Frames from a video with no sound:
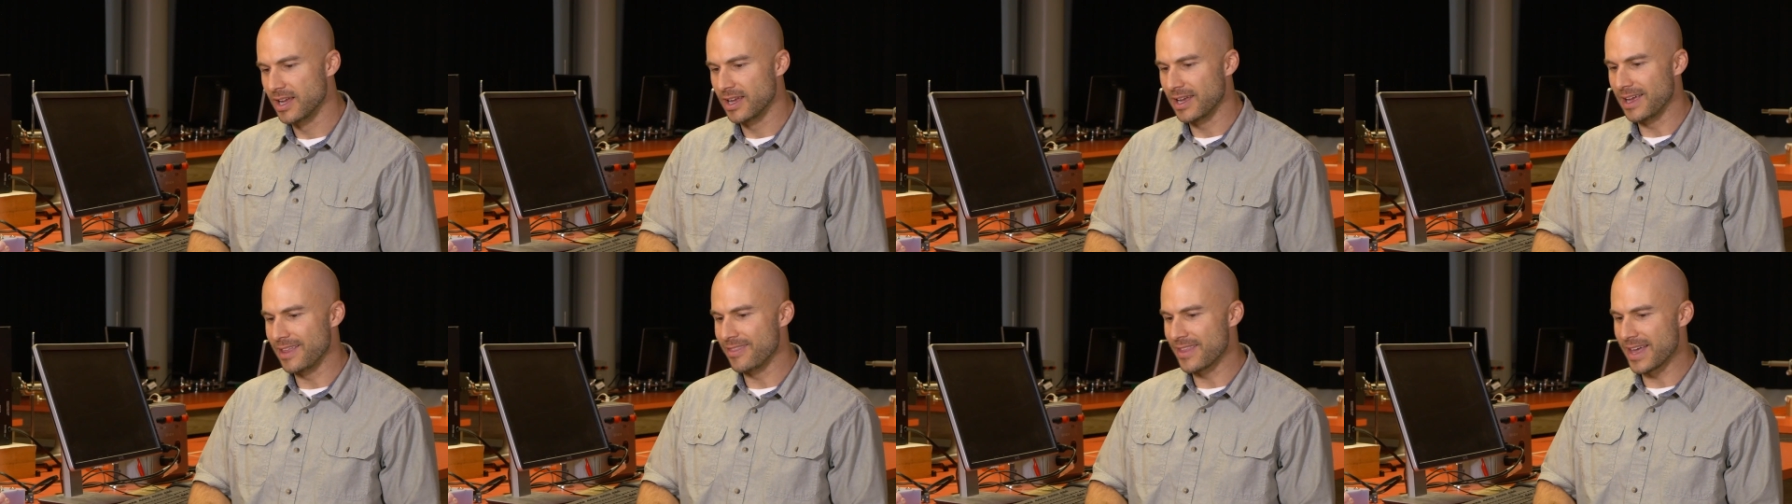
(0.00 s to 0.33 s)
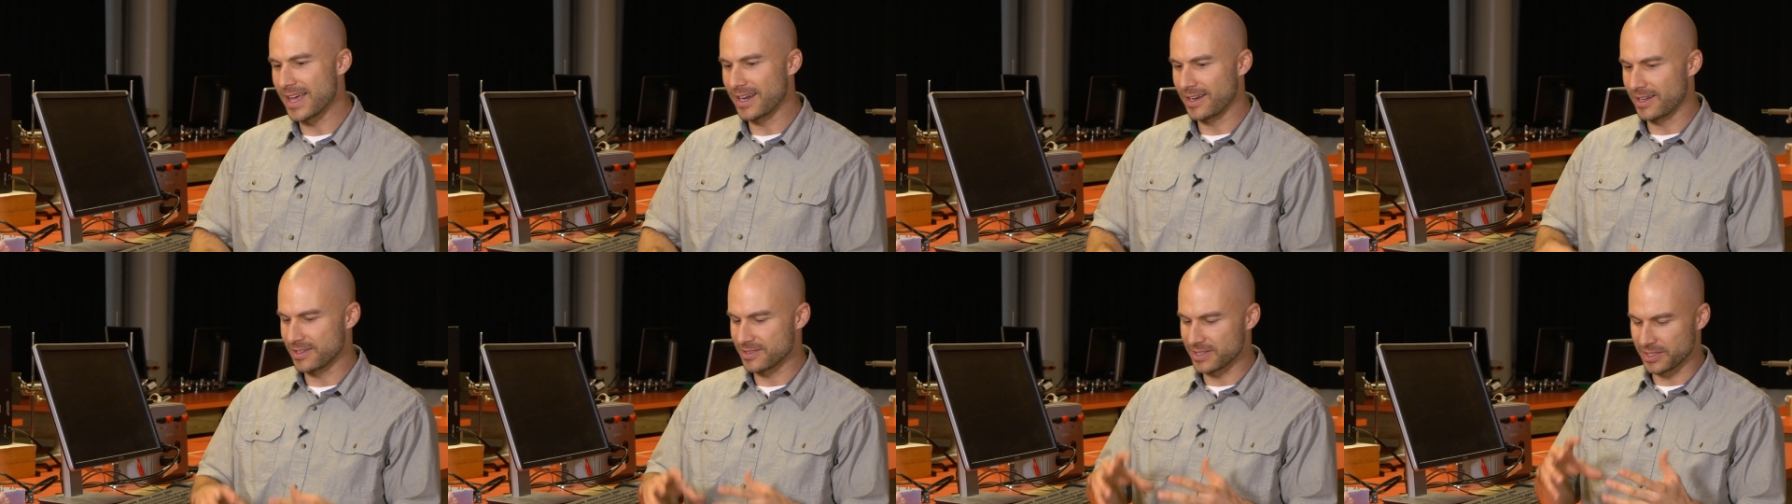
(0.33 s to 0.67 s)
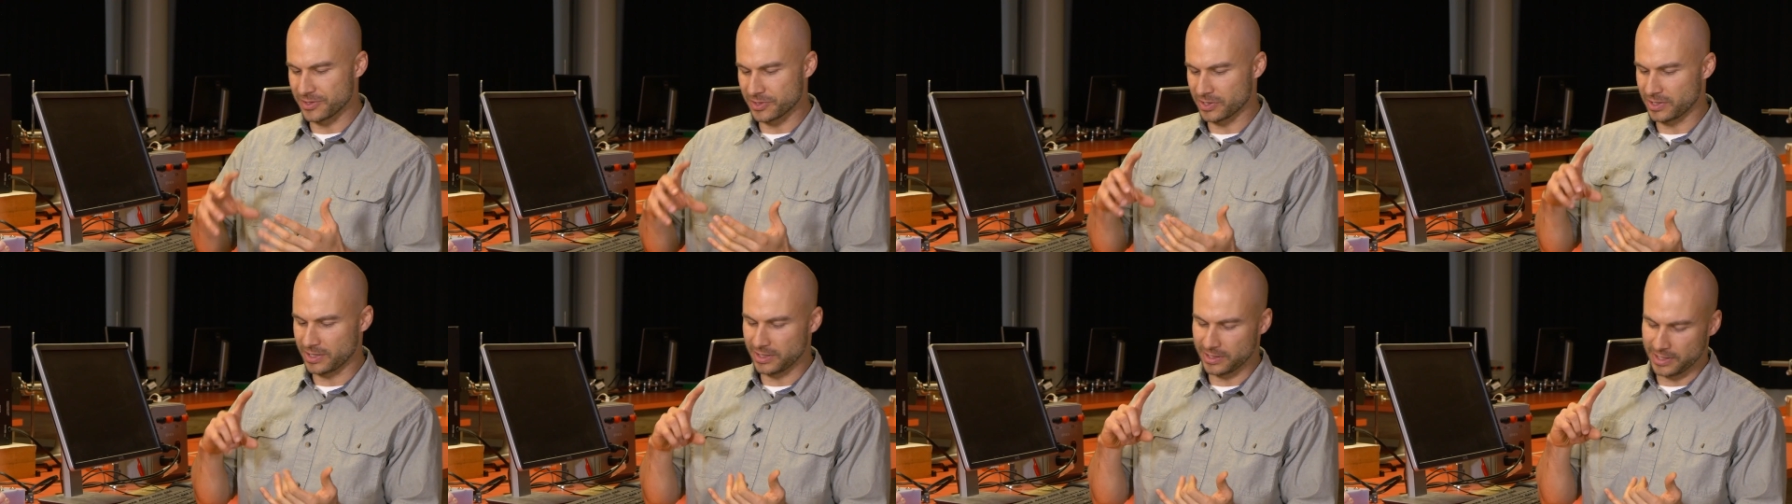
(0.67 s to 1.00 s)
And that
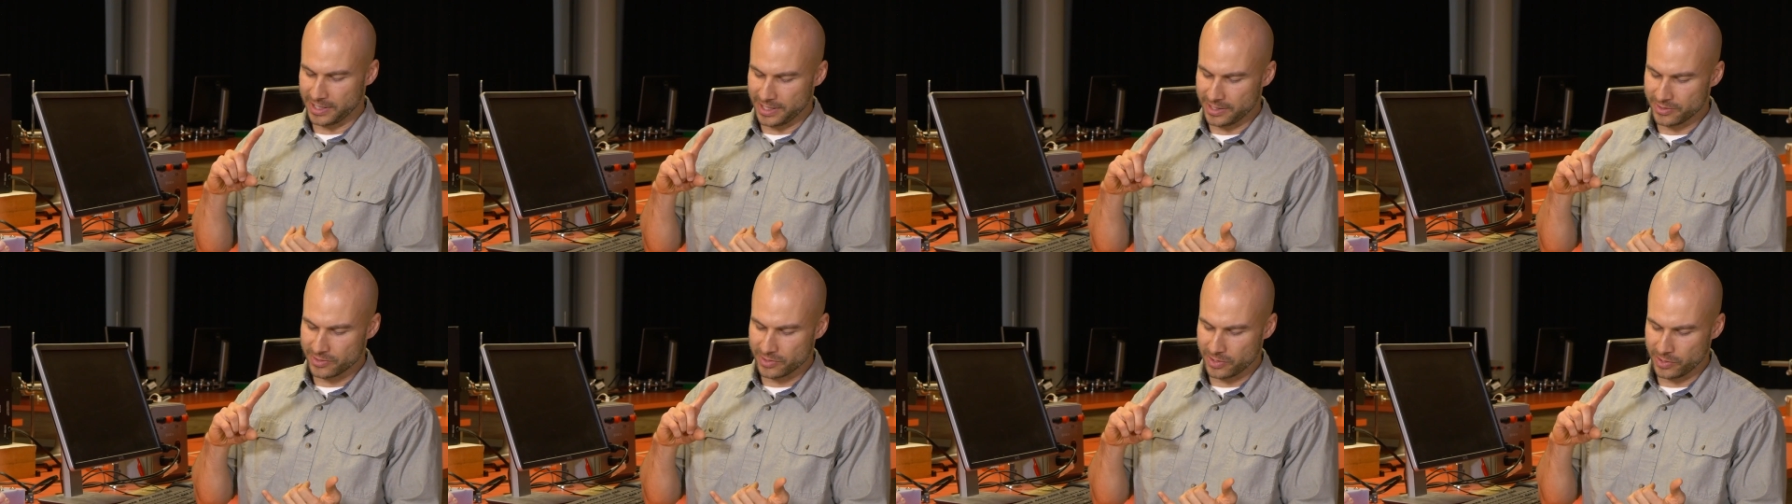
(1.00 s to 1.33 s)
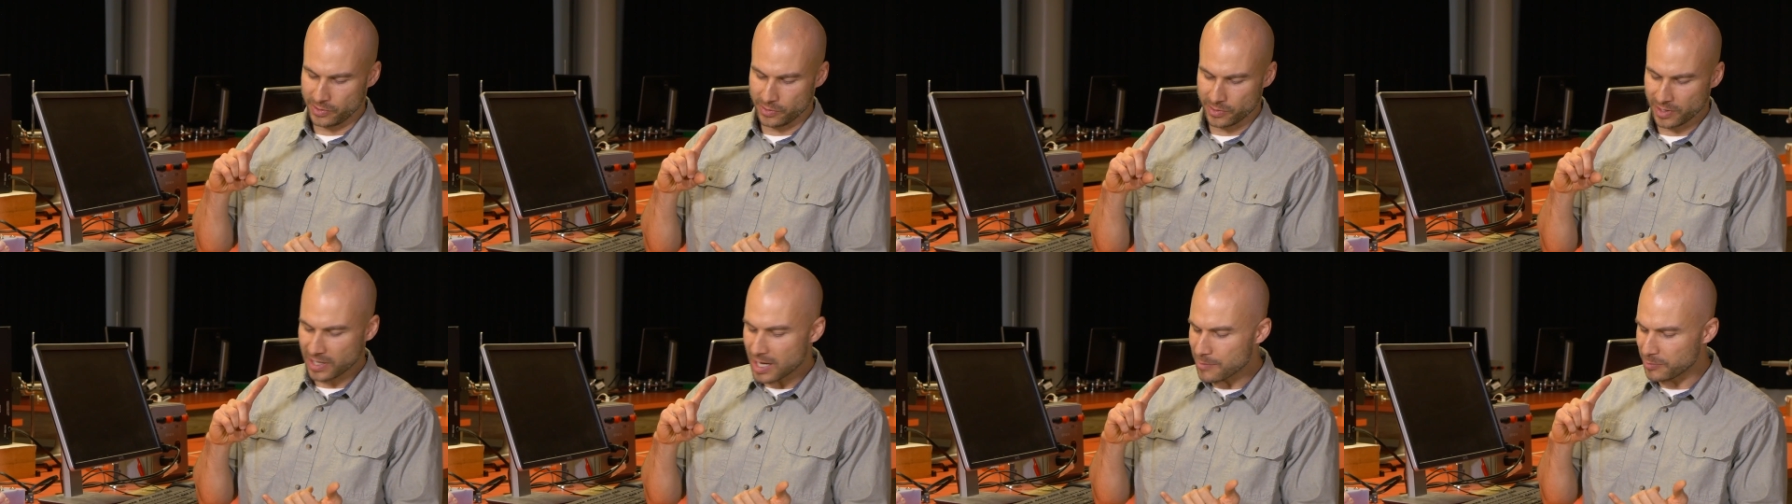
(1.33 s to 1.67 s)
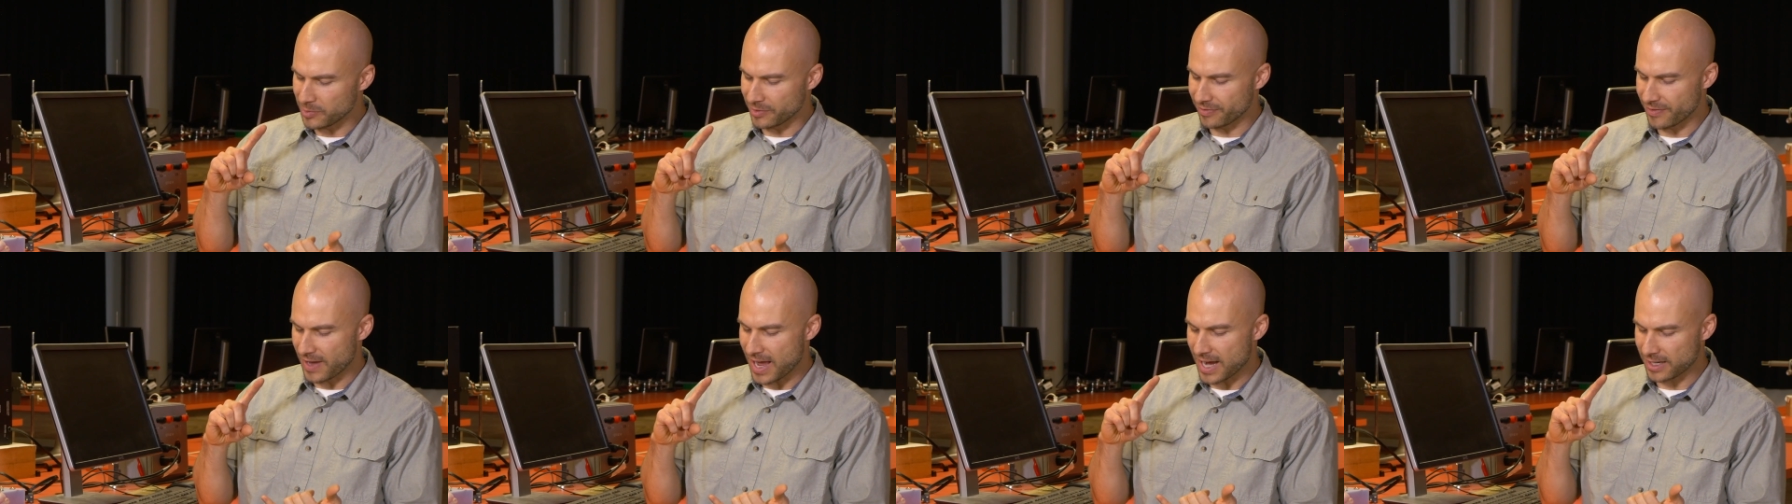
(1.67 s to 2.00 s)
essentially leads to a
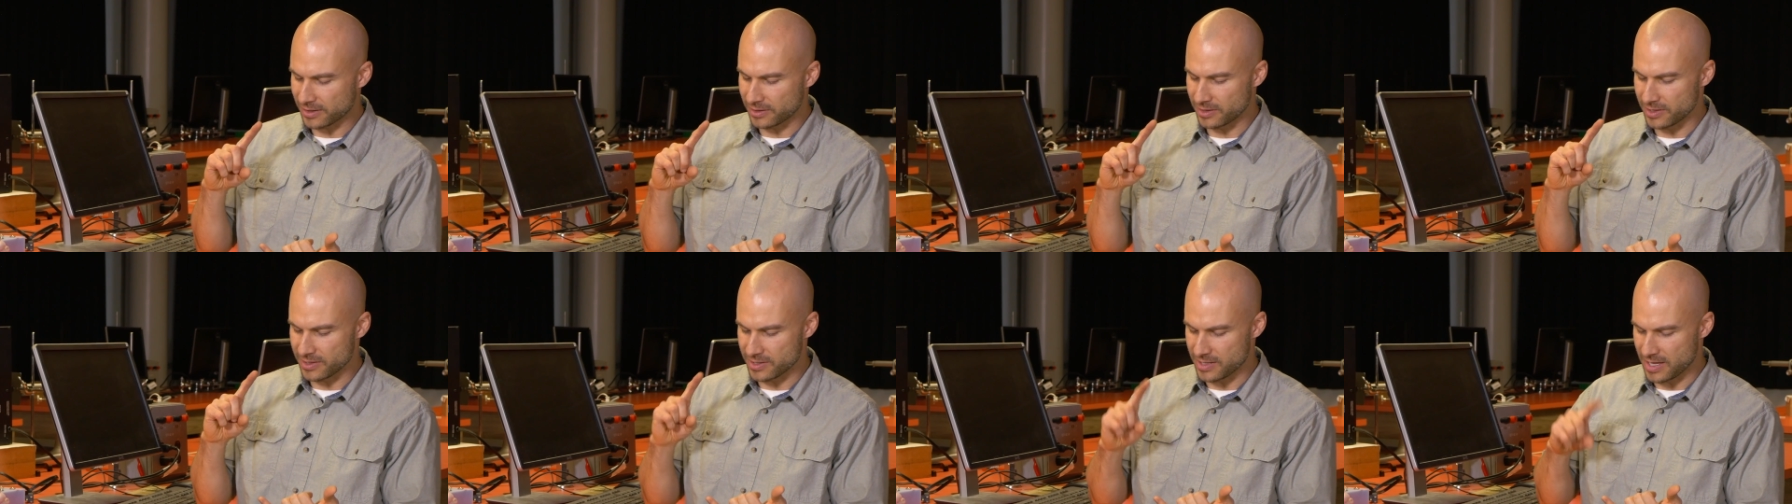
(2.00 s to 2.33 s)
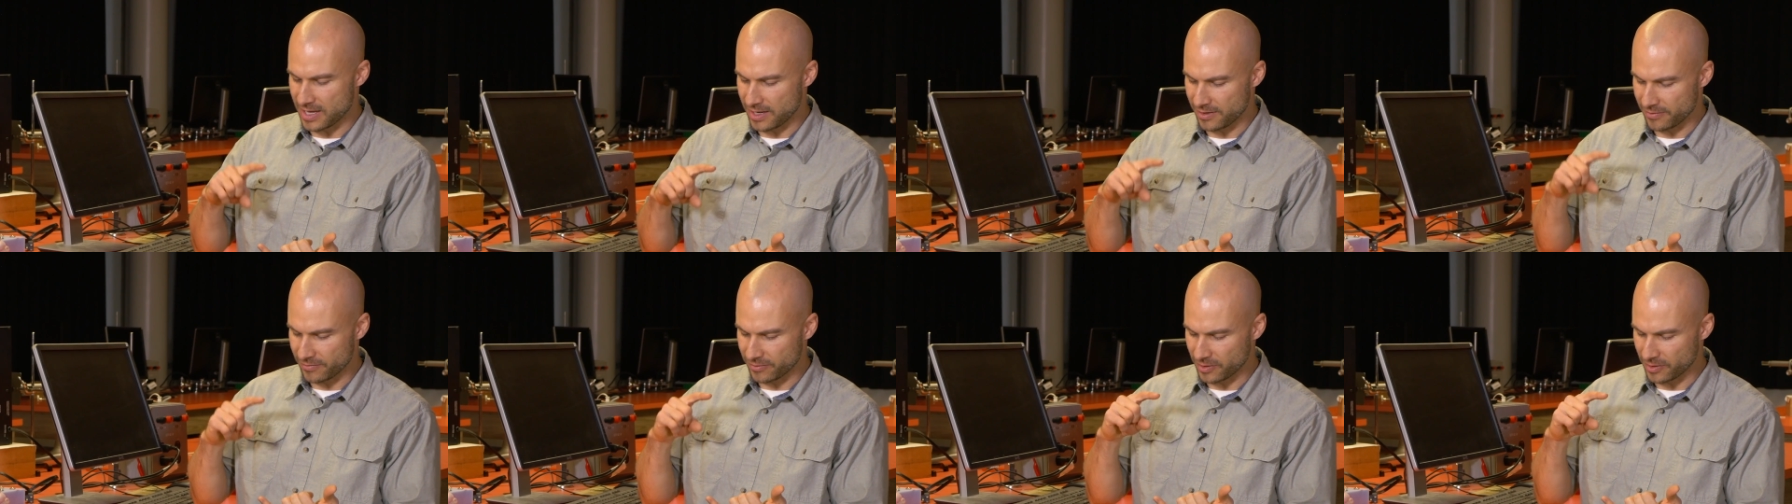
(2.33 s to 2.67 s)
couple factors then